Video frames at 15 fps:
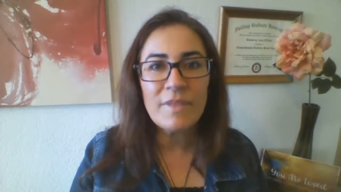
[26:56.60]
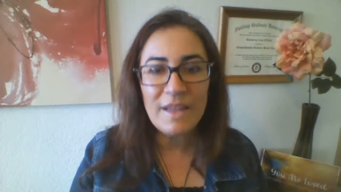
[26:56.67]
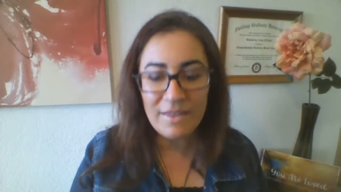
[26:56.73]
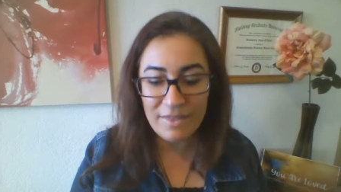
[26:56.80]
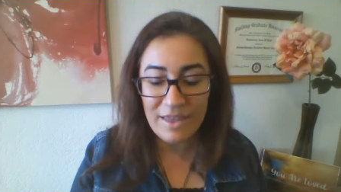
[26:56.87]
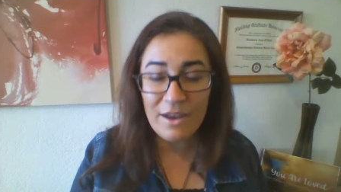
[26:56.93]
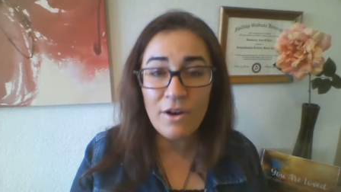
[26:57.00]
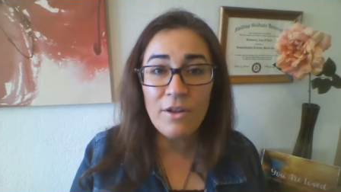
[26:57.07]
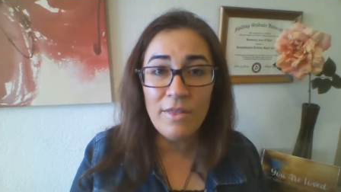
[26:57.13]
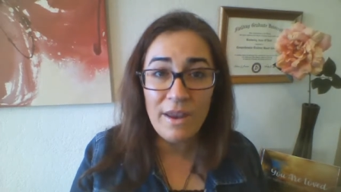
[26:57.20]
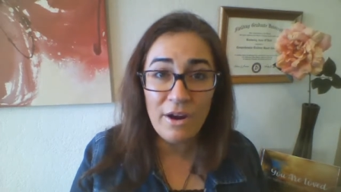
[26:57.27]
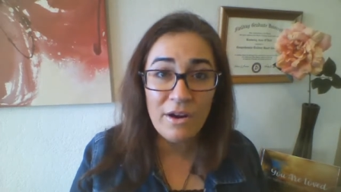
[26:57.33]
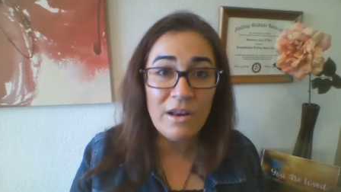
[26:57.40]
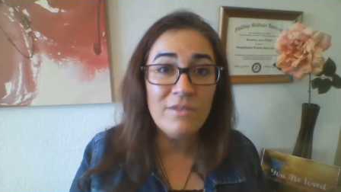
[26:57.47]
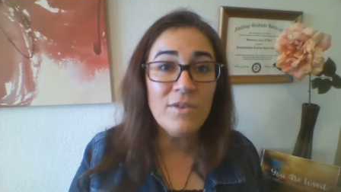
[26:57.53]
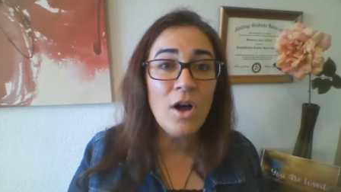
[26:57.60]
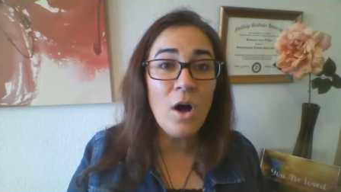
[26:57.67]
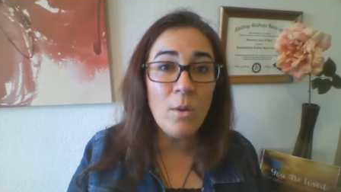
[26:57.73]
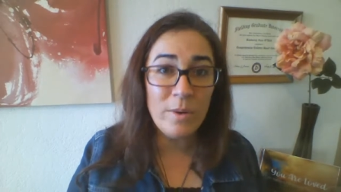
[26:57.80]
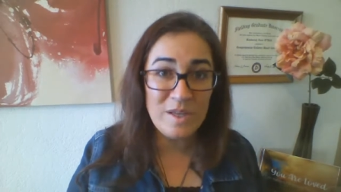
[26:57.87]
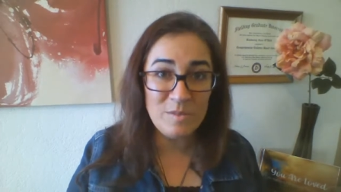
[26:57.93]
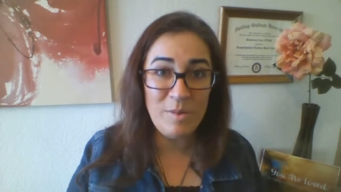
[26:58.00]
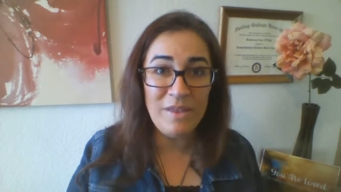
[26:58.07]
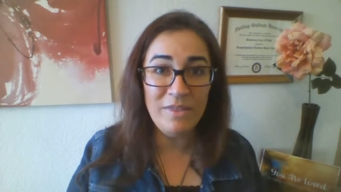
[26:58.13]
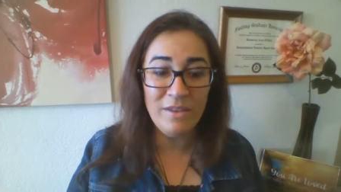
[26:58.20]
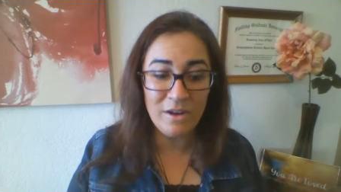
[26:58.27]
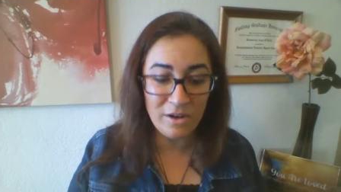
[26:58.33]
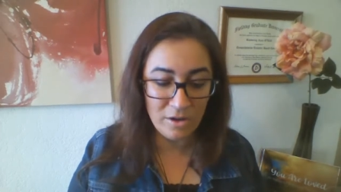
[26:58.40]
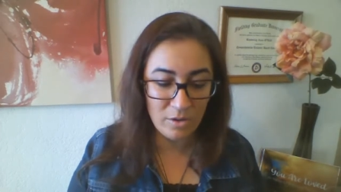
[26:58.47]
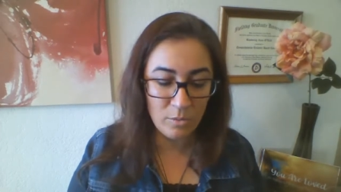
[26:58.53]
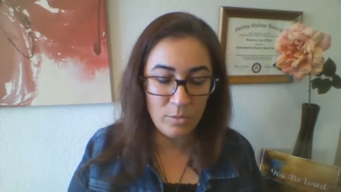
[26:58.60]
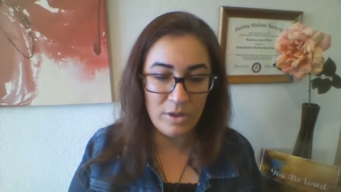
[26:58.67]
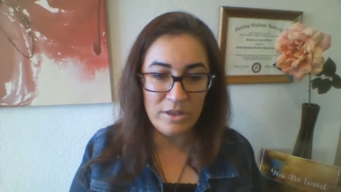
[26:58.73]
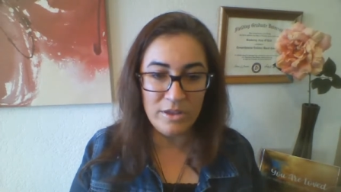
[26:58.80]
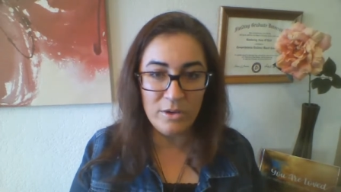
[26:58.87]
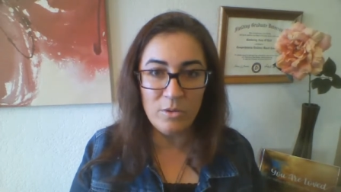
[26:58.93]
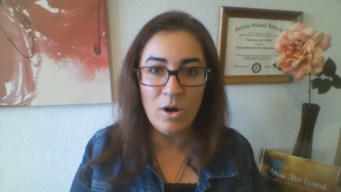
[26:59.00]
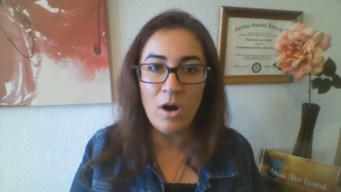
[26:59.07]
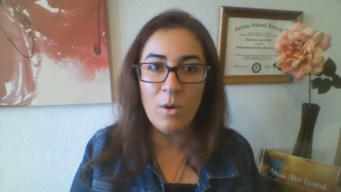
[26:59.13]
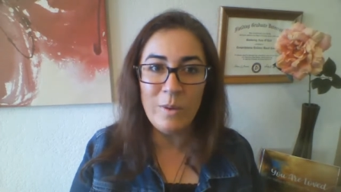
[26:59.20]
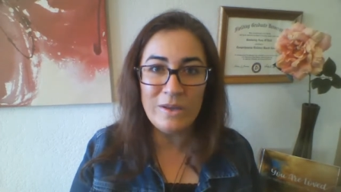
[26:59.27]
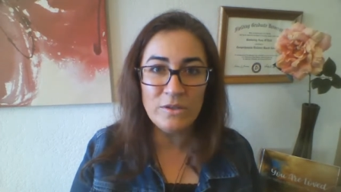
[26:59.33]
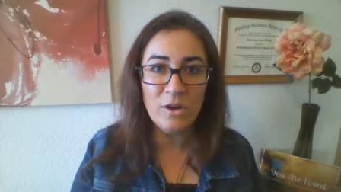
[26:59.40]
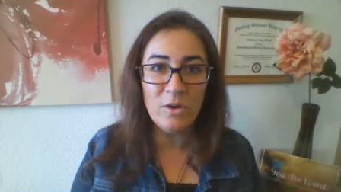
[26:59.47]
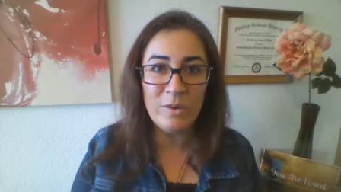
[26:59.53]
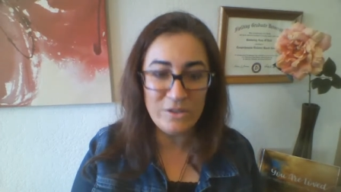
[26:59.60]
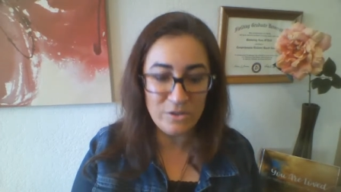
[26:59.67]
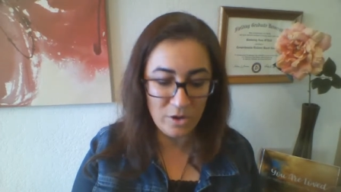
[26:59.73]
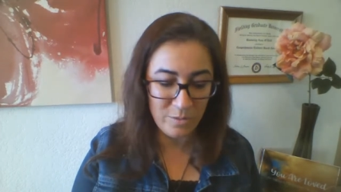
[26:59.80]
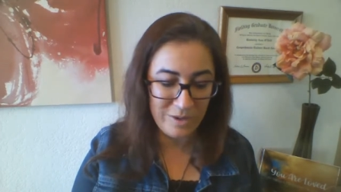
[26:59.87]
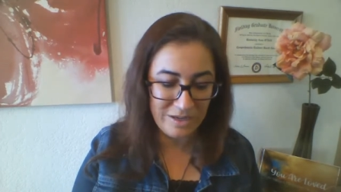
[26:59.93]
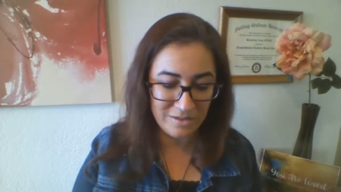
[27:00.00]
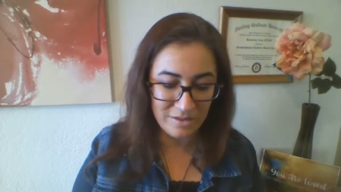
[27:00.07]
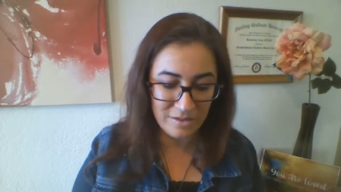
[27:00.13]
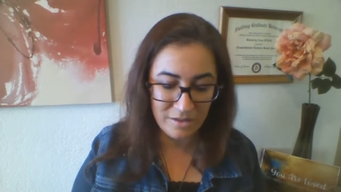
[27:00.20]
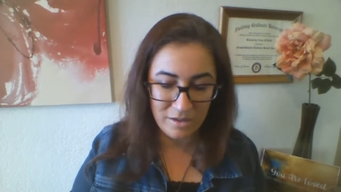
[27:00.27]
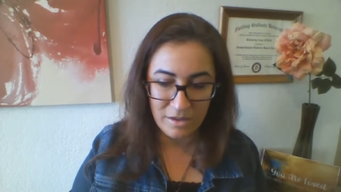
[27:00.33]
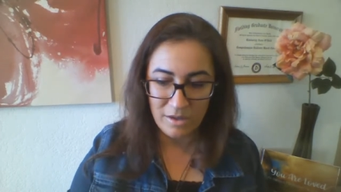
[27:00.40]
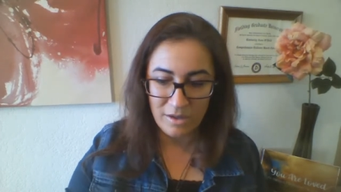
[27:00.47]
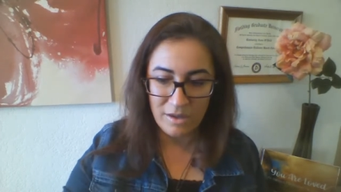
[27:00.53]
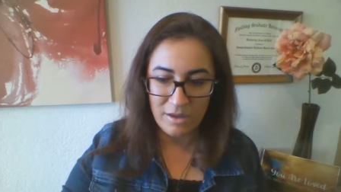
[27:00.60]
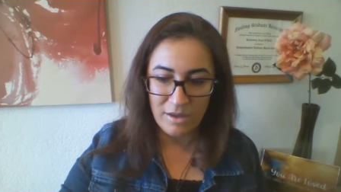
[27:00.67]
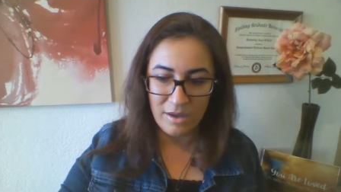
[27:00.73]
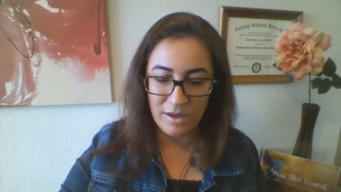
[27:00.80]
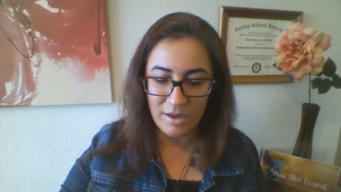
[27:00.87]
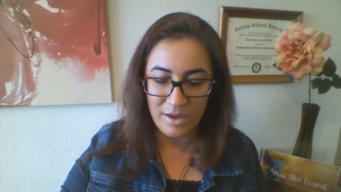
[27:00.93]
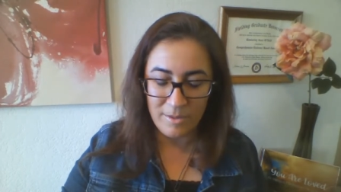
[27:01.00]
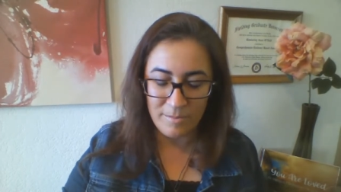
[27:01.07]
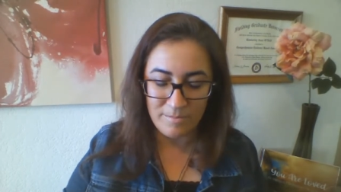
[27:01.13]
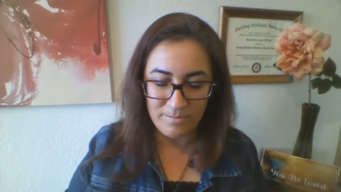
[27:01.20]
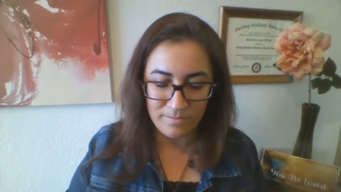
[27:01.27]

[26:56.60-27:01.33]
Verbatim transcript: They are there and have always been there with you. Always, always, always. Um,